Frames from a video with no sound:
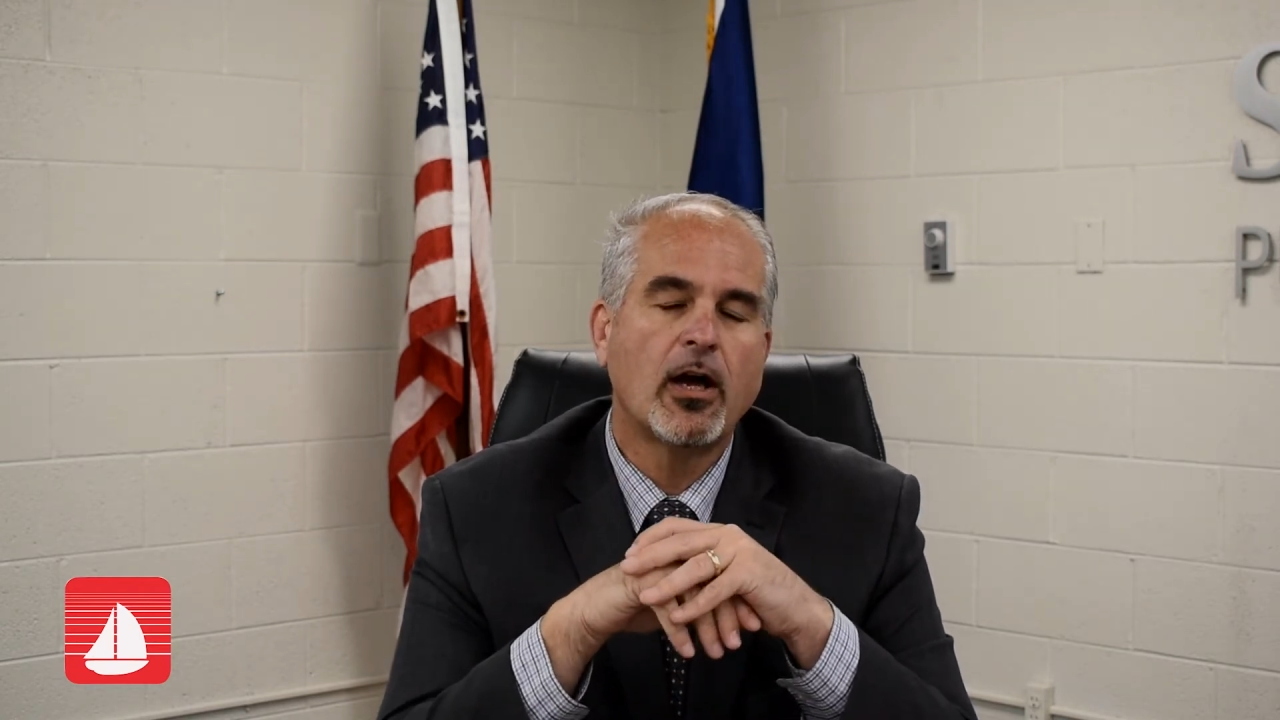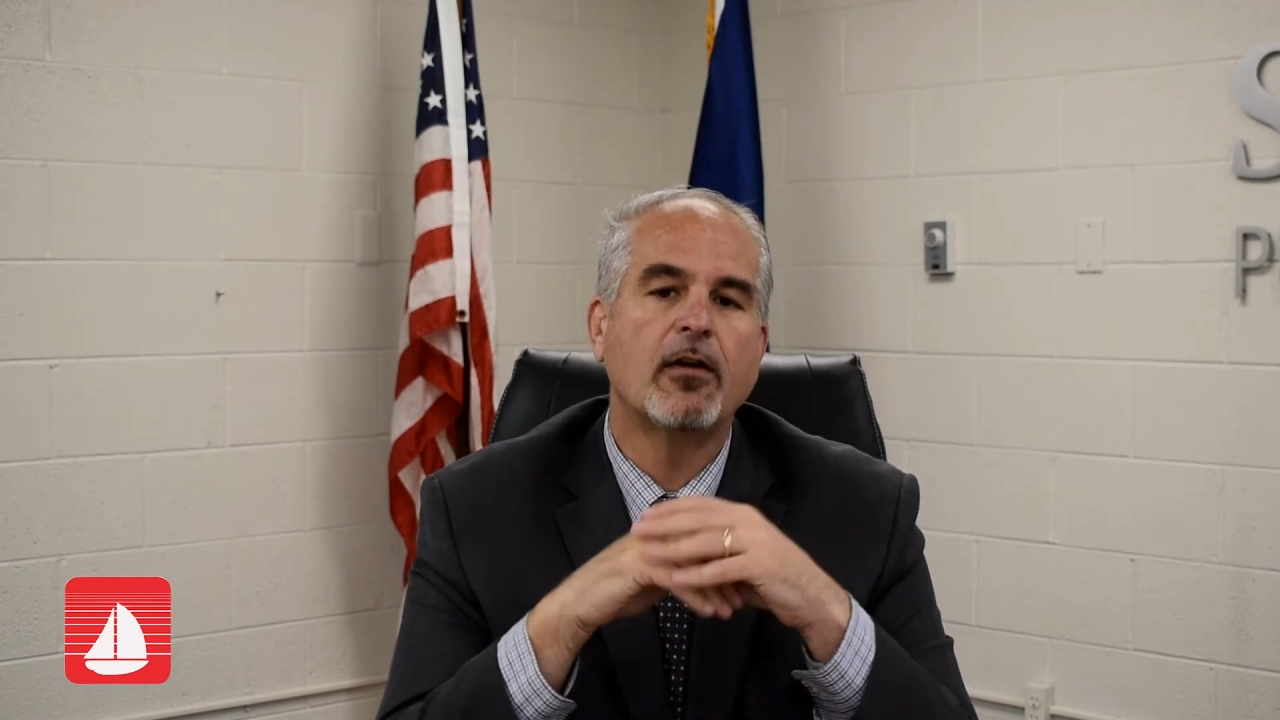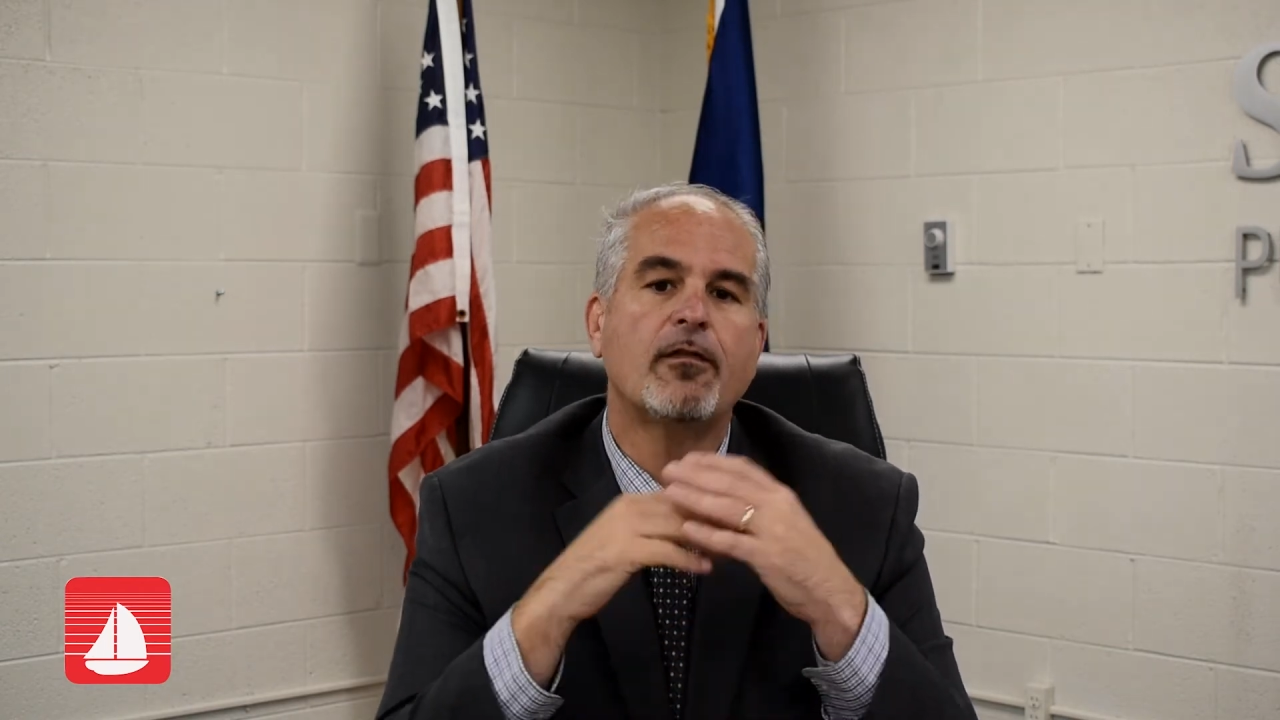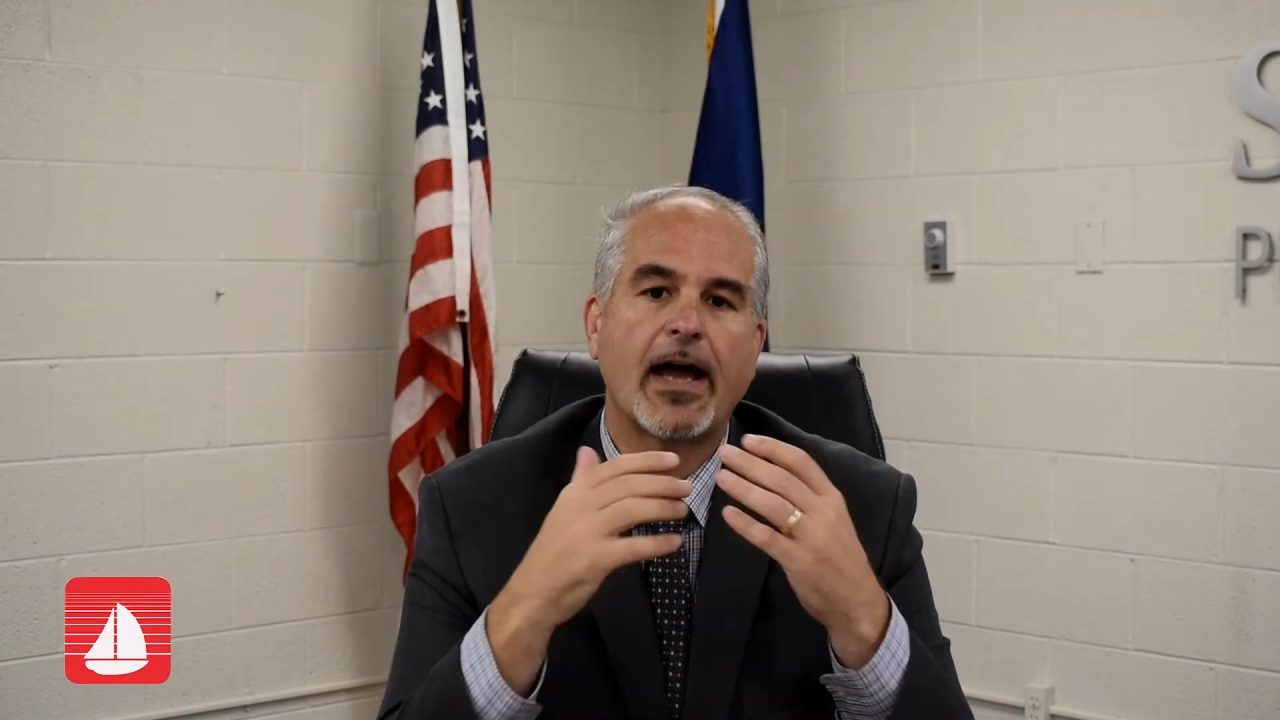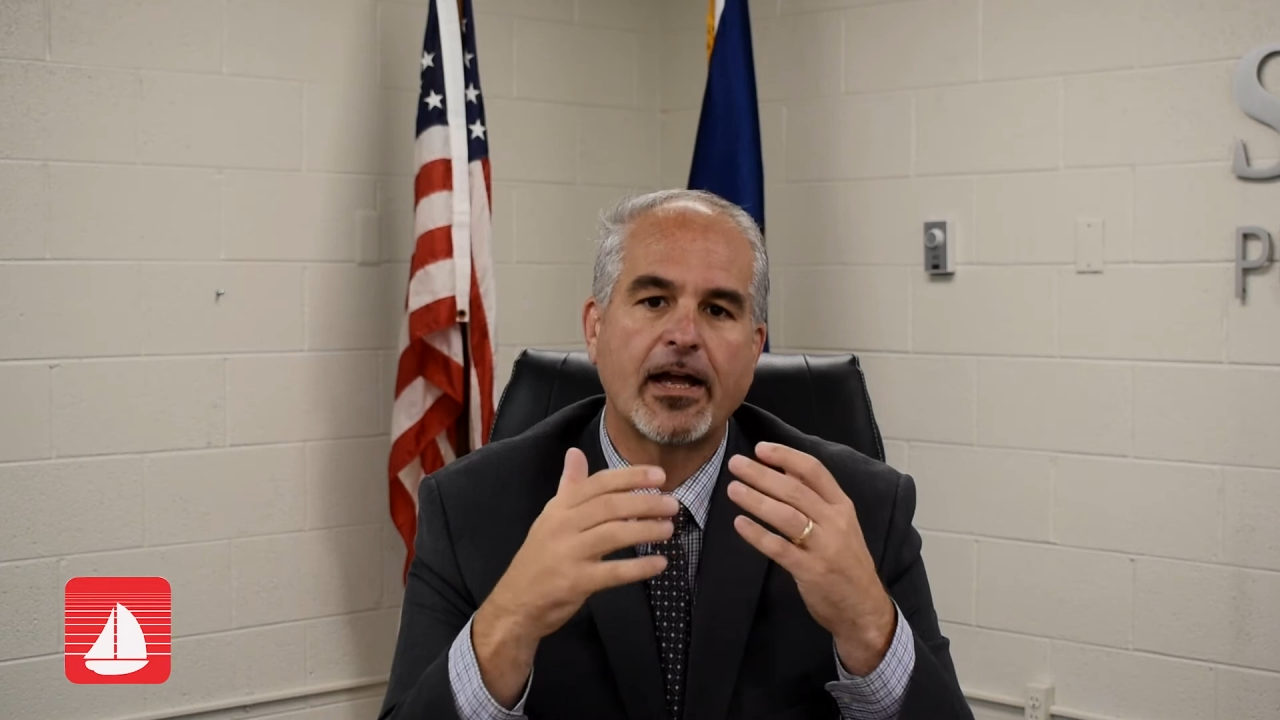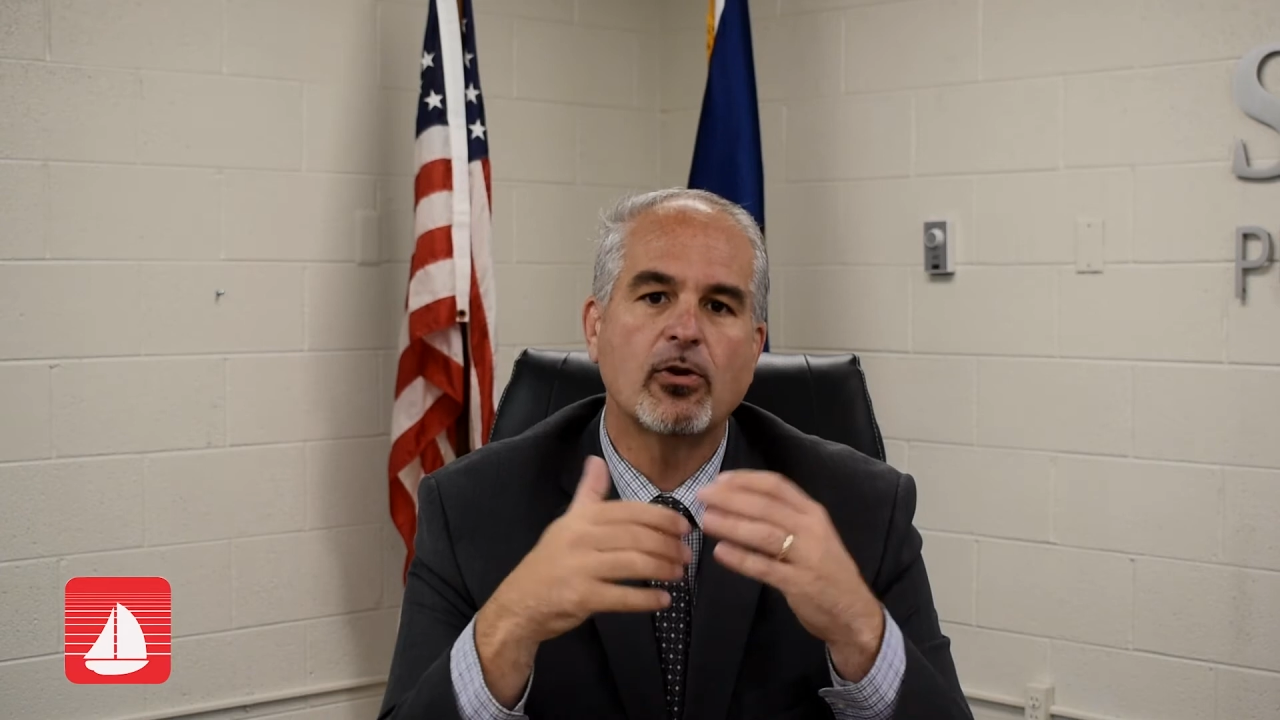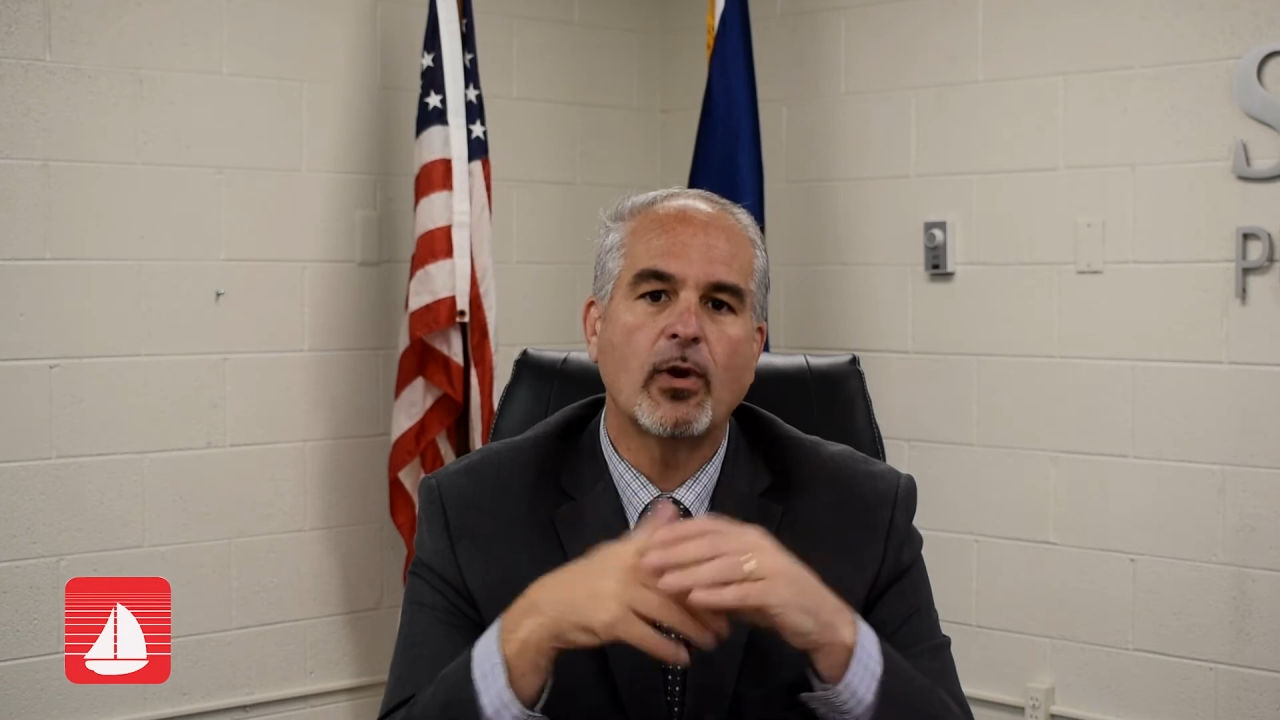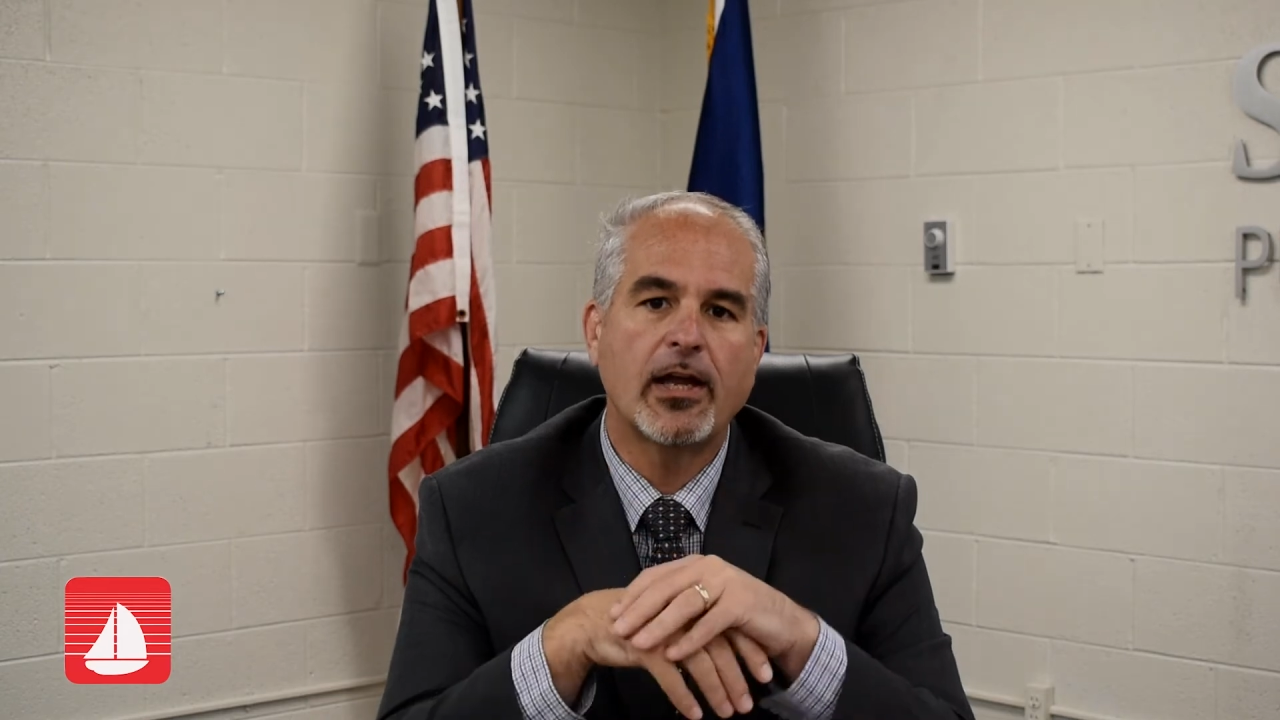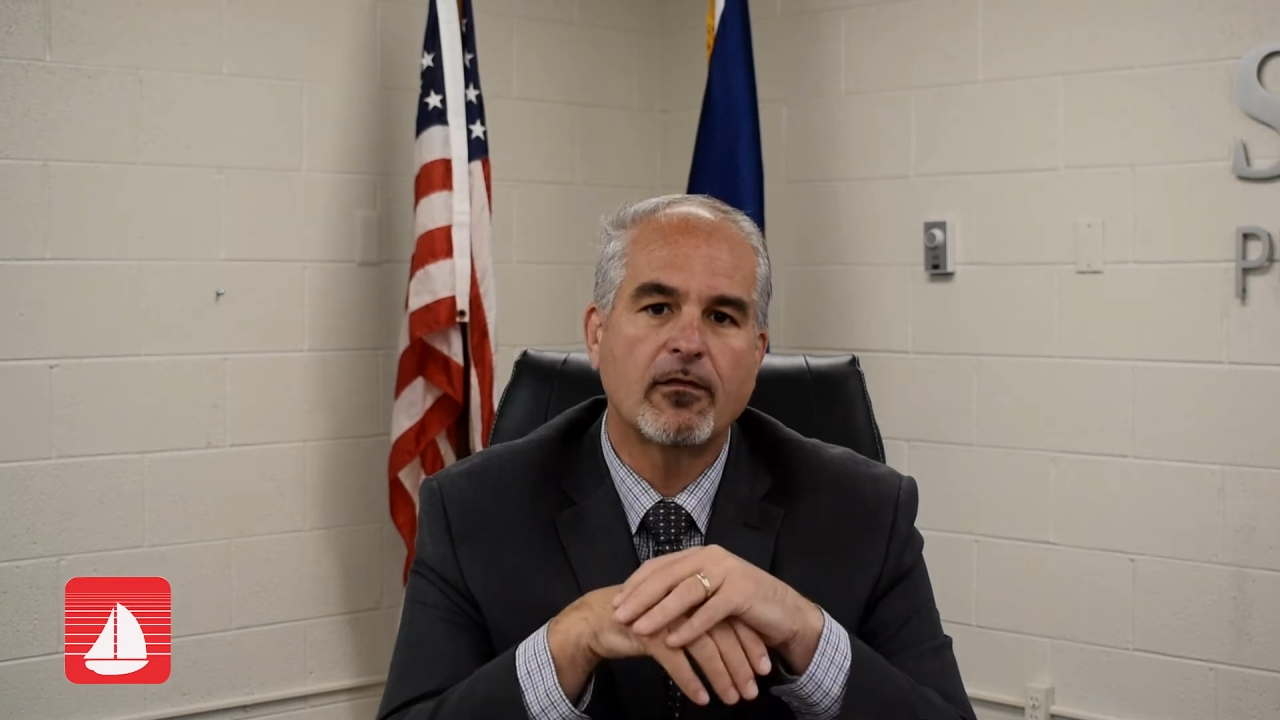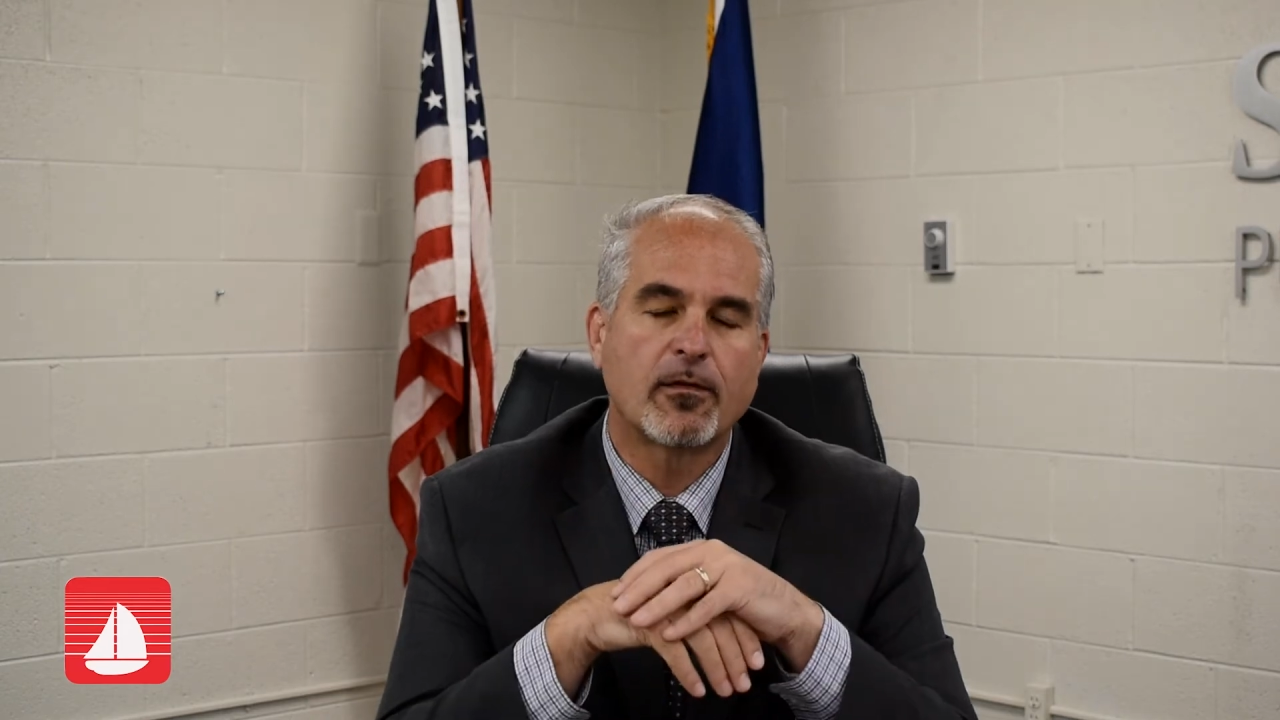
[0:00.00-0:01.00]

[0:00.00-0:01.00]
evaluate